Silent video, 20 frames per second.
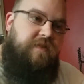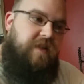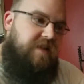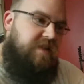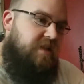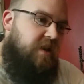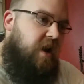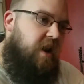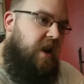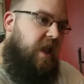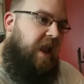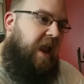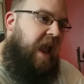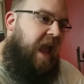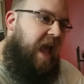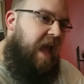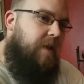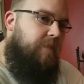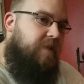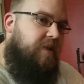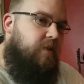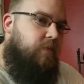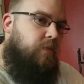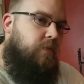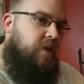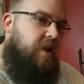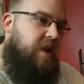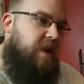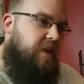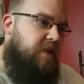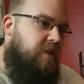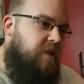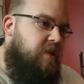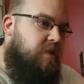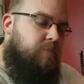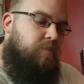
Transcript: That's not a habit or a